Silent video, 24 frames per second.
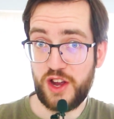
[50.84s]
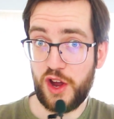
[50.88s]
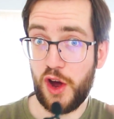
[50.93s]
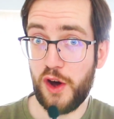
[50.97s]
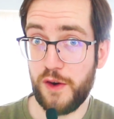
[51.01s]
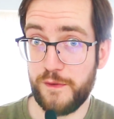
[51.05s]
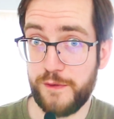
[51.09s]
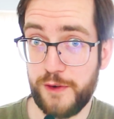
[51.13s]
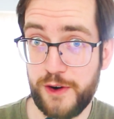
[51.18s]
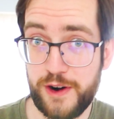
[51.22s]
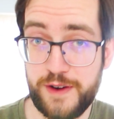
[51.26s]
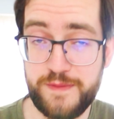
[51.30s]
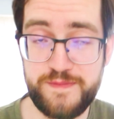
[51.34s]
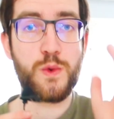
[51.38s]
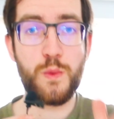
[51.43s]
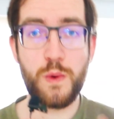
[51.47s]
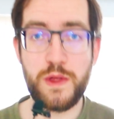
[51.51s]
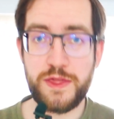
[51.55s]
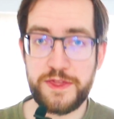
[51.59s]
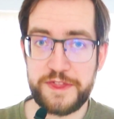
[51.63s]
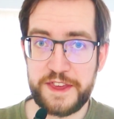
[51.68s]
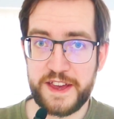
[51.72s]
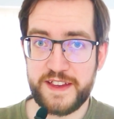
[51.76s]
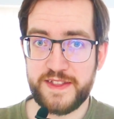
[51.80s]
cover. The
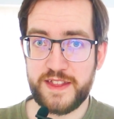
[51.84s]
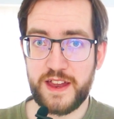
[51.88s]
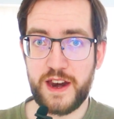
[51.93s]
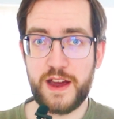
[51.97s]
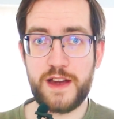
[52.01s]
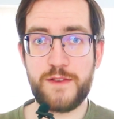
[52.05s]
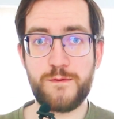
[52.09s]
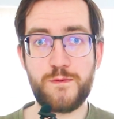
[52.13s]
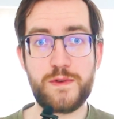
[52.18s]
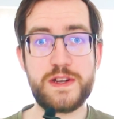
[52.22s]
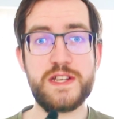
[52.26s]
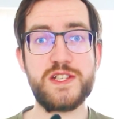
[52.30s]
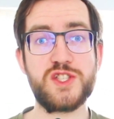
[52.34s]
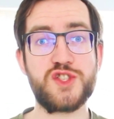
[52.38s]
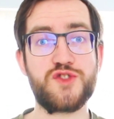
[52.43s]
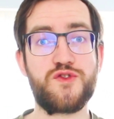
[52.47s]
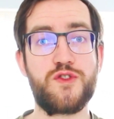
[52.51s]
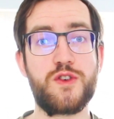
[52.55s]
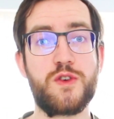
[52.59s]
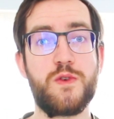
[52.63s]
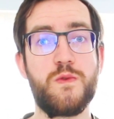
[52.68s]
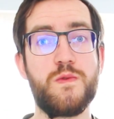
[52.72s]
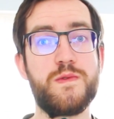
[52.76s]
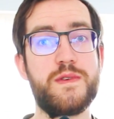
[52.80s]
one thing that I really
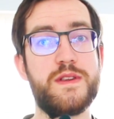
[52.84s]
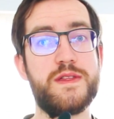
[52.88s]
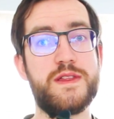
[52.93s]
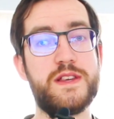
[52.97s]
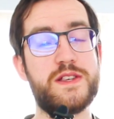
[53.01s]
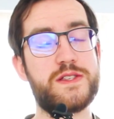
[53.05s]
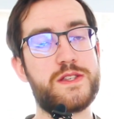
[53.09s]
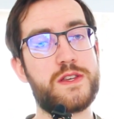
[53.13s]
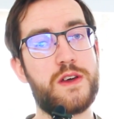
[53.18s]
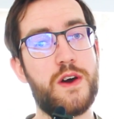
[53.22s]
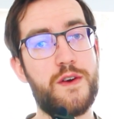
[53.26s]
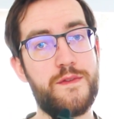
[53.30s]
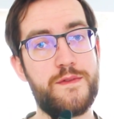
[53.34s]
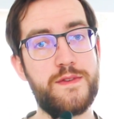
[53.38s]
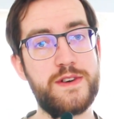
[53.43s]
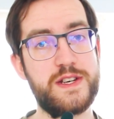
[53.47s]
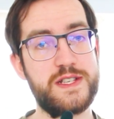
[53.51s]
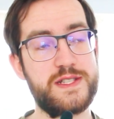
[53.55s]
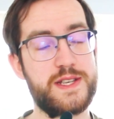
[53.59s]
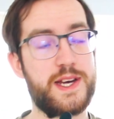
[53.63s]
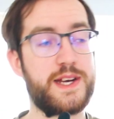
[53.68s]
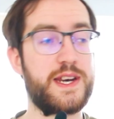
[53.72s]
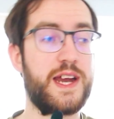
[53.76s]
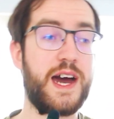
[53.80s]
struggle with is cover
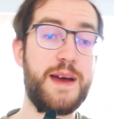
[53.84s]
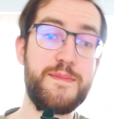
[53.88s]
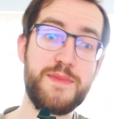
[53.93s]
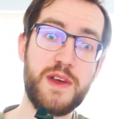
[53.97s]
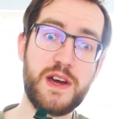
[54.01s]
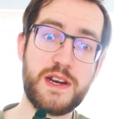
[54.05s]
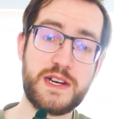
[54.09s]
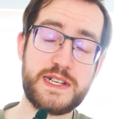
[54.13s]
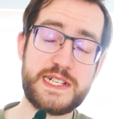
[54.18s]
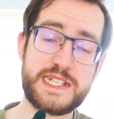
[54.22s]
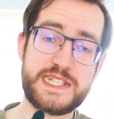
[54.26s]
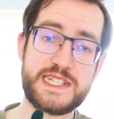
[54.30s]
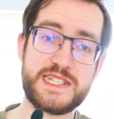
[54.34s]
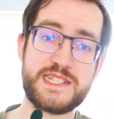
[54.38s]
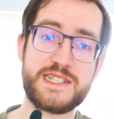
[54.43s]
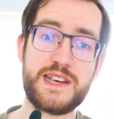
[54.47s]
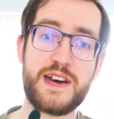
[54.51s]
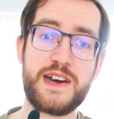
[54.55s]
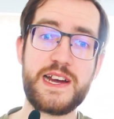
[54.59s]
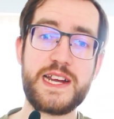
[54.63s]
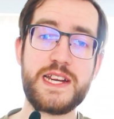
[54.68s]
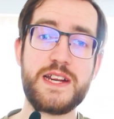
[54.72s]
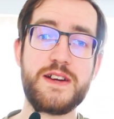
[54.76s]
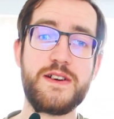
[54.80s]
design. I'm not a
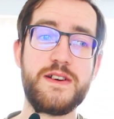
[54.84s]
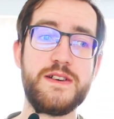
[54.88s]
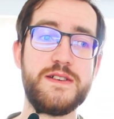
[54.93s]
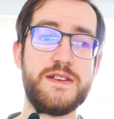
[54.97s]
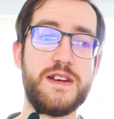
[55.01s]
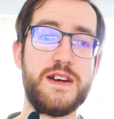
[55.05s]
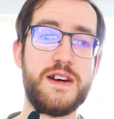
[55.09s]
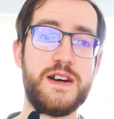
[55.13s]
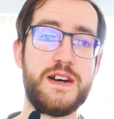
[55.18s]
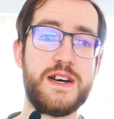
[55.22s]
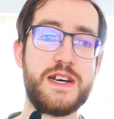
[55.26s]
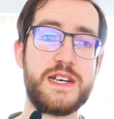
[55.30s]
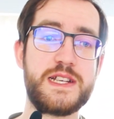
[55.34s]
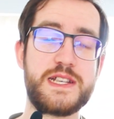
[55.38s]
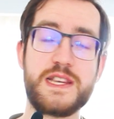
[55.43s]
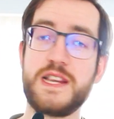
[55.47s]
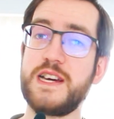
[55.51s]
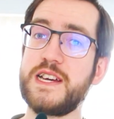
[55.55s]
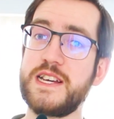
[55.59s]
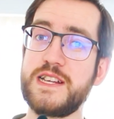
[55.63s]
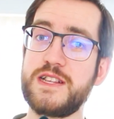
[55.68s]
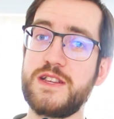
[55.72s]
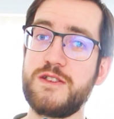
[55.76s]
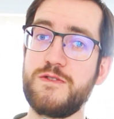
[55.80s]
designer. I'd
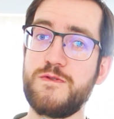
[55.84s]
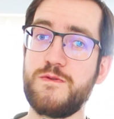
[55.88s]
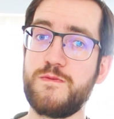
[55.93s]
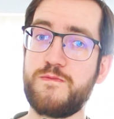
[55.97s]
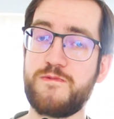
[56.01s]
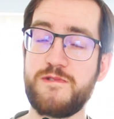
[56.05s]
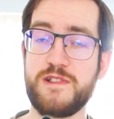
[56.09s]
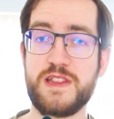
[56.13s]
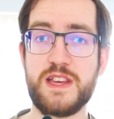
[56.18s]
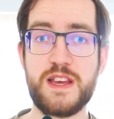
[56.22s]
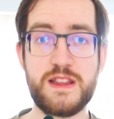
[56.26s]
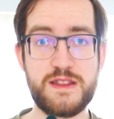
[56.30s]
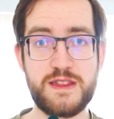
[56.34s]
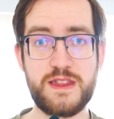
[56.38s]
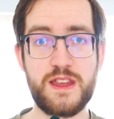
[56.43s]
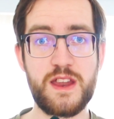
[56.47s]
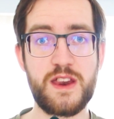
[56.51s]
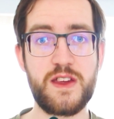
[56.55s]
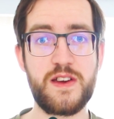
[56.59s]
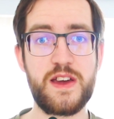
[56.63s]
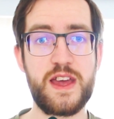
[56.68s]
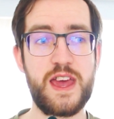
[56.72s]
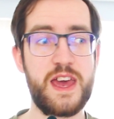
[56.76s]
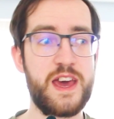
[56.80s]
like to pretend
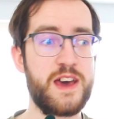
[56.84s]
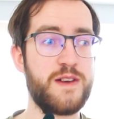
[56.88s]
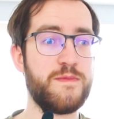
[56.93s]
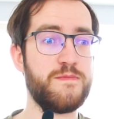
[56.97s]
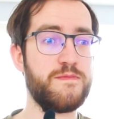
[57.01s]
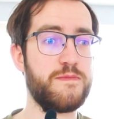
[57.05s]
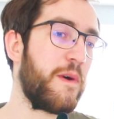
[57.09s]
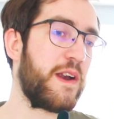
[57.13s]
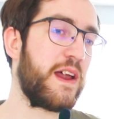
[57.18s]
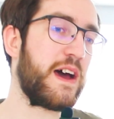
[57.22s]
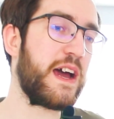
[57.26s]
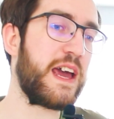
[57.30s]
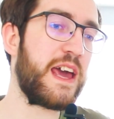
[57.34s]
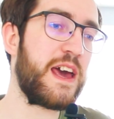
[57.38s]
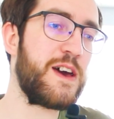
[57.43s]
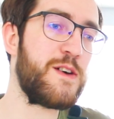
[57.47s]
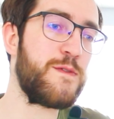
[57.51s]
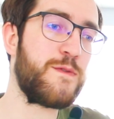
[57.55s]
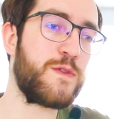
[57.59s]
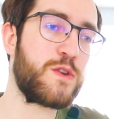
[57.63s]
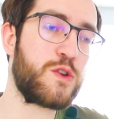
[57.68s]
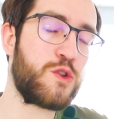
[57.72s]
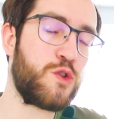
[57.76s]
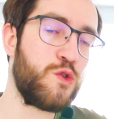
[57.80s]
that I am, but I
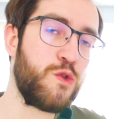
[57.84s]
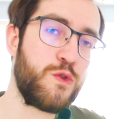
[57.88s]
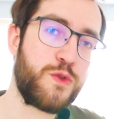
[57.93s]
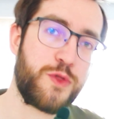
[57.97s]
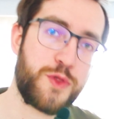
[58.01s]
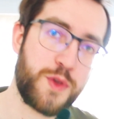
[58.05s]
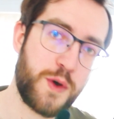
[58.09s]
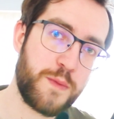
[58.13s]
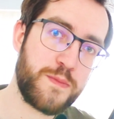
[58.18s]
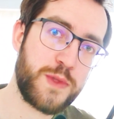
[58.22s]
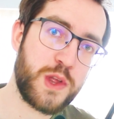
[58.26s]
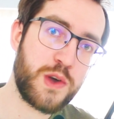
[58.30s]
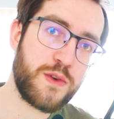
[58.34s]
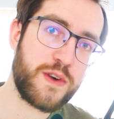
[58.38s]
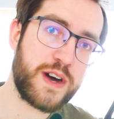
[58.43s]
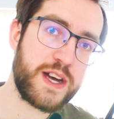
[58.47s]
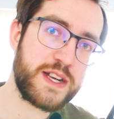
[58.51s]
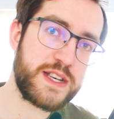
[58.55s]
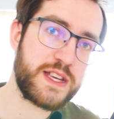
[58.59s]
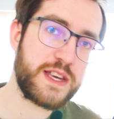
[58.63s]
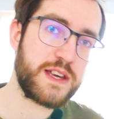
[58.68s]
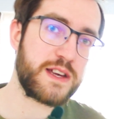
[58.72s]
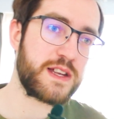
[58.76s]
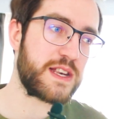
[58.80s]
have a good thumbnail
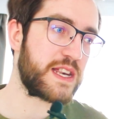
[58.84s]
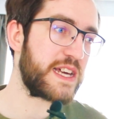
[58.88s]
idea